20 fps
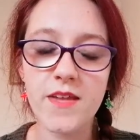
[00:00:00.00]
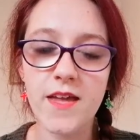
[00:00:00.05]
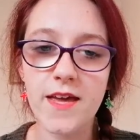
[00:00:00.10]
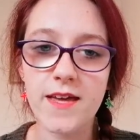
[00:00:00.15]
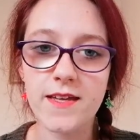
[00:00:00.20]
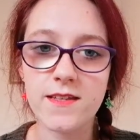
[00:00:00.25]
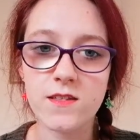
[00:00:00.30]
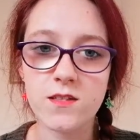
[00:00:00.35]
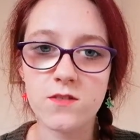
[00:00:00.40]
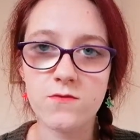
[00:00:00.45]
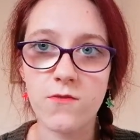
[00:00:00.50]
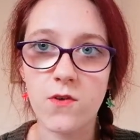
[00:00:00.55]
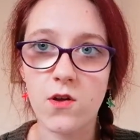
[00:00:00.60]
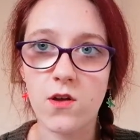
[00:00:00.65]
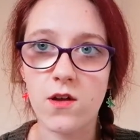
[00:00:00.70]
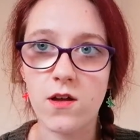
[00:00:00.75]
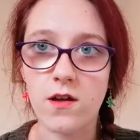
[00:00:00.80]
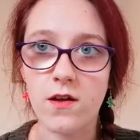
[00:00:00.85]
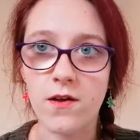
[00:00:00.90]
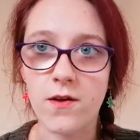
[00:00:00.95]
It's fo
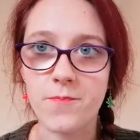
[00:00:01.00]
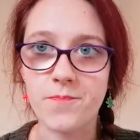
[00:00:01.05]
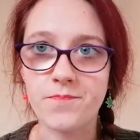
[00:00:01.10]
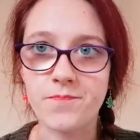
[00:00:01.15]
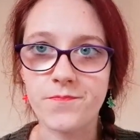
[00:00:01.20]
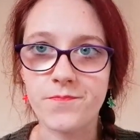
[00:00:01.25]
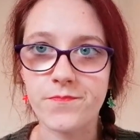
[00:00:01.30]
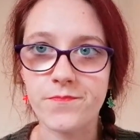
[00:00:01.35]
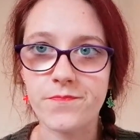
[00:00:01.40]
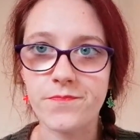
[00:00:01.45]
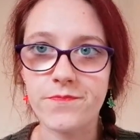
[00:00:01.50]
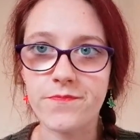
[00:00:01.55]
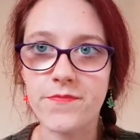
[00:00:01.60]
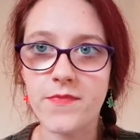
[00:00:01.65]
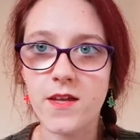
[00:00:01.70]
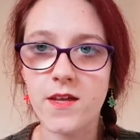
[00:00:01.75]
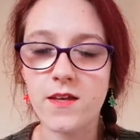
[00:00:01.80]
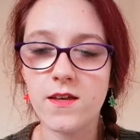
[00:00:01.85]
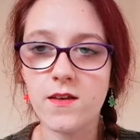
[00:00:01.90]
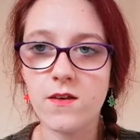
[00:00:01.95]
um,
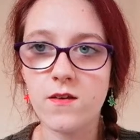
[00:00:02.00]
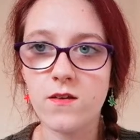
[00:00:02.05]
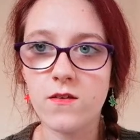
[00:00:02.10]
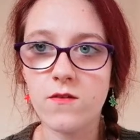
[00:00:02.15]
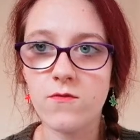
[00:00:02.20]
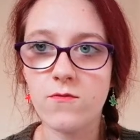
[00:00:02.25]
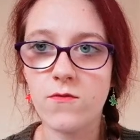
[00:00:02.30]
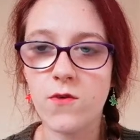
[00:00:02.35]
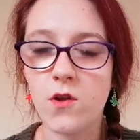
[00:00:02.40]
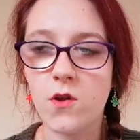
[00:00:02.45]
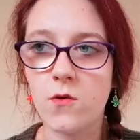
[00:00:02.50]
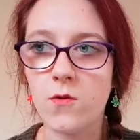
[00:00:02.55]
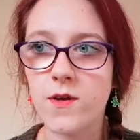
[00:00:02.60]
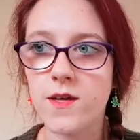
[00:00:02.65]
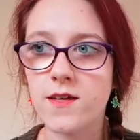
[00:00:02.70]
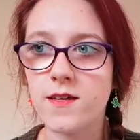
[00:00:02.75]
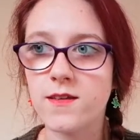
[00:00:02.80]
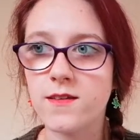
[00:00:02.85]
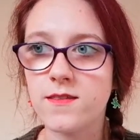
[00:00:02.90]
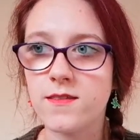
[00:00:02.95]

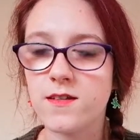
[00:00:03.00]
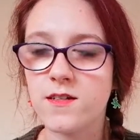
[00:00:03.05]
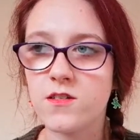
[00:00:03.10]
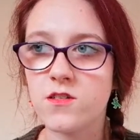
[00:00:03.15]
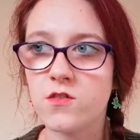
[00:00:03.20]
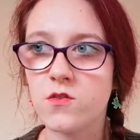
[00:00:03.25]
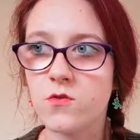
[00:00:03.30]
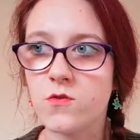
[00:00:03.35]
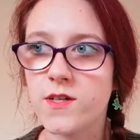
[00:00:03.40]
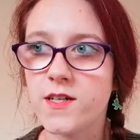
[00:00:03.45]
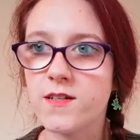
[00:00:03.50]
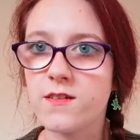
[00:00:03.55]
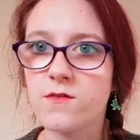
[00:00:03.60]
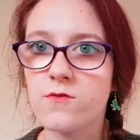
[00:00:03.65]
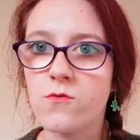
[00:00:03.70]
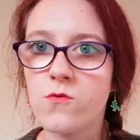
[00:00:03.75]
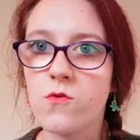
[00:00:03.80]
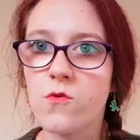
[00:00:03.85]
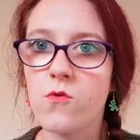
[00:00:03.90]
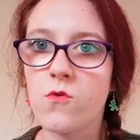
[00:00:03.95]
following their story
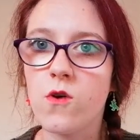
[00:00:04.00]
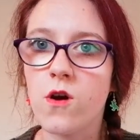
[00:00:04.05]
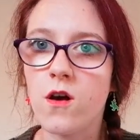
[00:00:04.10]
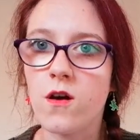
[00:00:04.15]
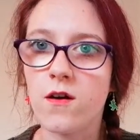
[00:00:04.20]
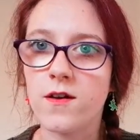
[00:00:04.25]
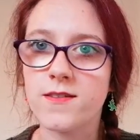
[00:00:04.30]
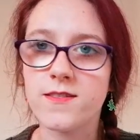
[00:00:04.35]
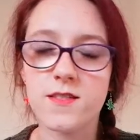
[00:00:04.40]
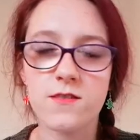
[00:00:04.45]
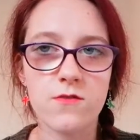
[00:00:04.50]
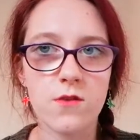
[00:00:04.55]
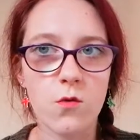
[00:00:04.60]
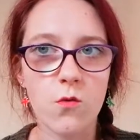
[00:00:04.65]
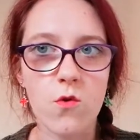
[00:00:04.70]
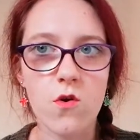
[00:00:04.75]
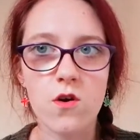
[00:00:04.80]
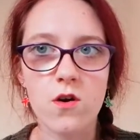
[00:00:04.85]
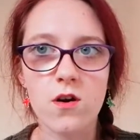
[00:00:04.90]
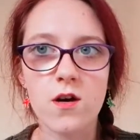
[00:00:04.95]
through uh, civil
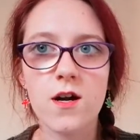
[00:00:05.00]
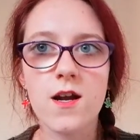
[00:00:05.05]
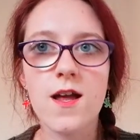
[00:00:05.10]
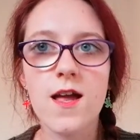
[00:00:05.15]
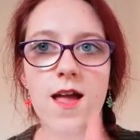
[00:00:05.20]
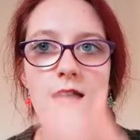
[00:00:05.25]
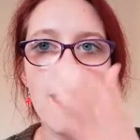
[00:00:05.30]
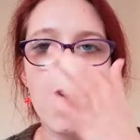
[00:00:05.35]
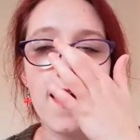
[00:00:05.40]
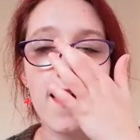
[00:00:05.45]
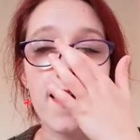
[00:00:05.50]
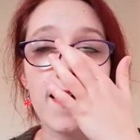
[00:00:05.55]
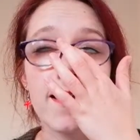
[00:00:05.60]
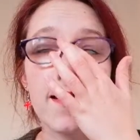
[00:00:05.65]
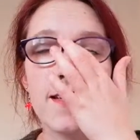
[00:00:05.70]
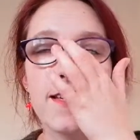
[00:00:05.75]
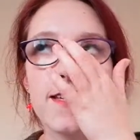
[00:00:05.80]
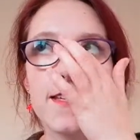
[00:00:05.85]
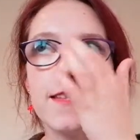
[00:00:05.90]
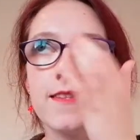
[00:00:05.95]
war, and
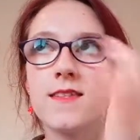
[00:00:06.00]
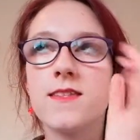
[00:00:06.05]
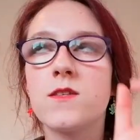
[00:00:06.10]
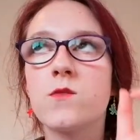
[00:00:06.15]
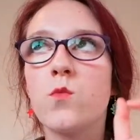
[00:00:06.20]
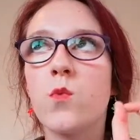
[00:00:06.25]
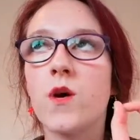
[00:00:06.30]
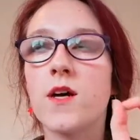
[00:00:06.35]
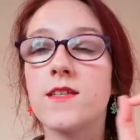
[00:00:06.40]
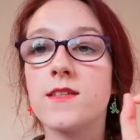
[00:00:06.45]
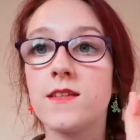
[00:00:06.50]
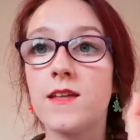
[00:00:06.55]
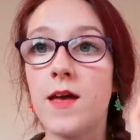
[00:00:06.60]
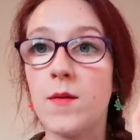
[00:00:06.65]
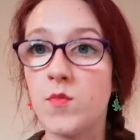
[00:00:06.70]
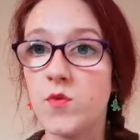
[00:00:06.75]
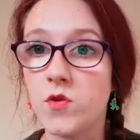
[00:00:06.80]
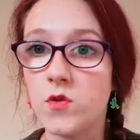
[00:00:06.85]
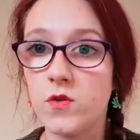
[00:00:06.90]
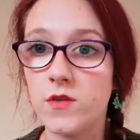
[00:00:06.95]
it was
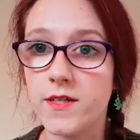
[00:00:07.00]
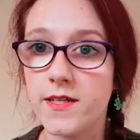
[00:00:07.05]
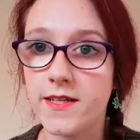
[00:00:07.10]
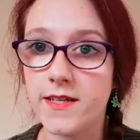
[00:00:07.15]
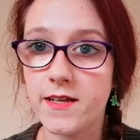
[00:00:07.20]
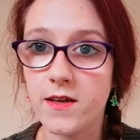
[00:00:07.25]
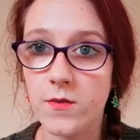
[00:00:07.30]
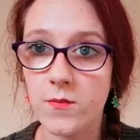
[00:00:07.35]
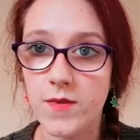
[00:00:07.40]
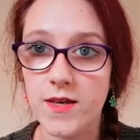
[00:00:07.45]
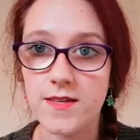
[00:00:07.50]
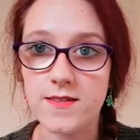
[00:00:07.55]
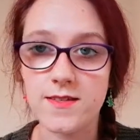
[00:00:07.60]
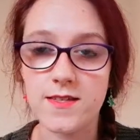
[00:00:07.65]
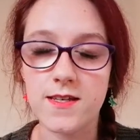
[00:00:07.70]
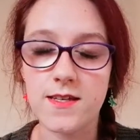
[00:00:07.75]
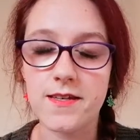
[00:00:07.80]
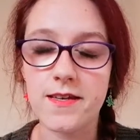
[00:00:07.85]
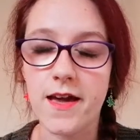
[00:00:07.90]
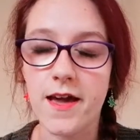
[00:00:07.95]
absolutely
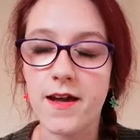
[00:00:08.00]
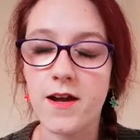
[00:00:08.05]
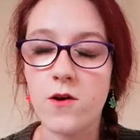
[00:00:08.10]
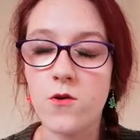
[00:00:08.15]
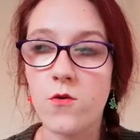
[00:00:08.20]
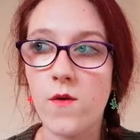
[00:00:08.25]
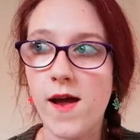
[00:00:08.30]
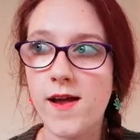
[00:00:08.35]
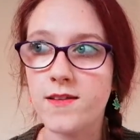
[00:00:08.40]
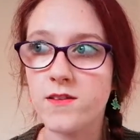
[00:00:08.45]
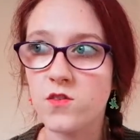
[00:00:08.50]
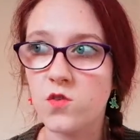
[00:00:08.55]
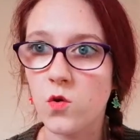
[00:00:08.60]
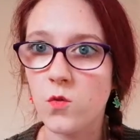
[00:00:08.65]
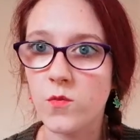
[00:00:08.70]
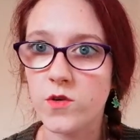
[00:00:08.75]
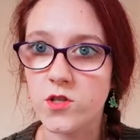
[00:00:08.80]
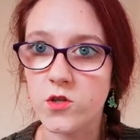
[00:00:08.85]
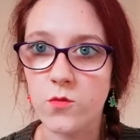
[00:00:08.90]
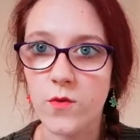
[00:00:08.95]
amazing. I cried so
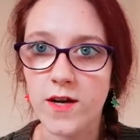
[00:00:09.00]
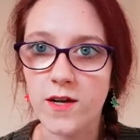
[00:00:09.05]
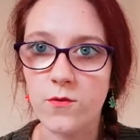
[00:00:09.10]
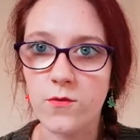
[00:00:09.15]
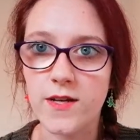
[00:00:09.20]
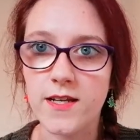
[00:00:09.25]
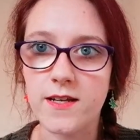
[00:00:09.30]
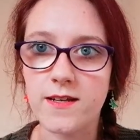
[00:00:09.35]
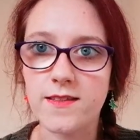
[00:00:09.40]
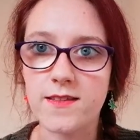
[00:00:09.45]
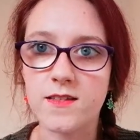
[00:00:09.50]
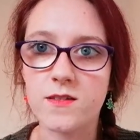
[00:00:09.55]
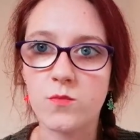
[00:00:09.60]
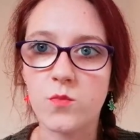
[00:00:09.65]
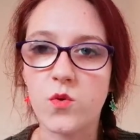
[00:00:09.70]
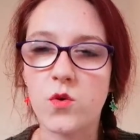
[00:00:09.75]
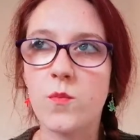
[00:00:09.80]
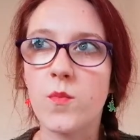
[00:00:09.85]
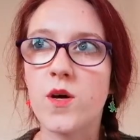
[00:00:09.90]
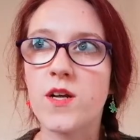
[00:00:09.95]
much while reading this
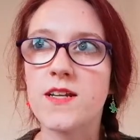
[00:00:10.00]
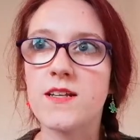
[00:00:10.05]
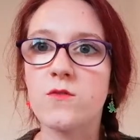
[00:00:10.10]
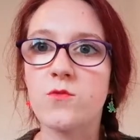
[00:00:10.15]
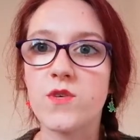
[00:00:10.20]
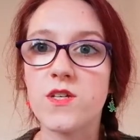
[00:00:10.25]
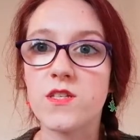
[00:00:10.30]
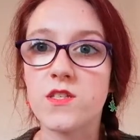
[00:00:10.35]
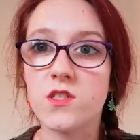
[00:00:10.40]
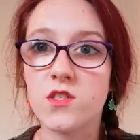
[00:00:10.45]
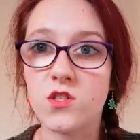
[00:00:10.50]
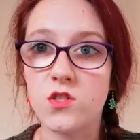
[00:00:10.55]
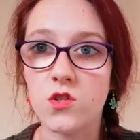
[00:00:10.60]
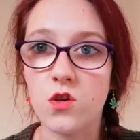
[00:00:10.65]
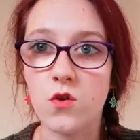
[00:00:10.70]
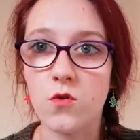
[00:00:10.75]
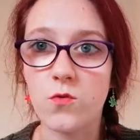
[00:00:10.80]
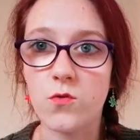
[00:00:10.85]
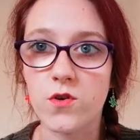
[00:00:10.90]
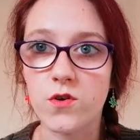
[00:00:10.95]
book, but it was
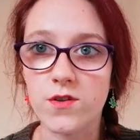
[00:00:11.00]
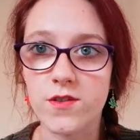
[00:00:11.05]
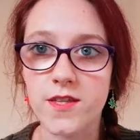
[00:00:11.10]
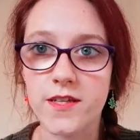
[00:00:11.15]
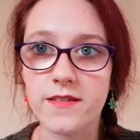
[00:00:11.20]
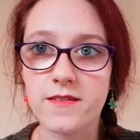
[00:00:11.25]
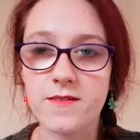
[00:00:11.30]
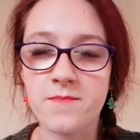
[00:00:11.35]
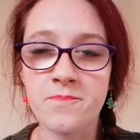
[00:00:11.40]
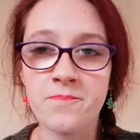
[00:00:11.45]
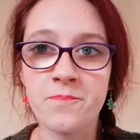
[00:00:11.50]
so worth it.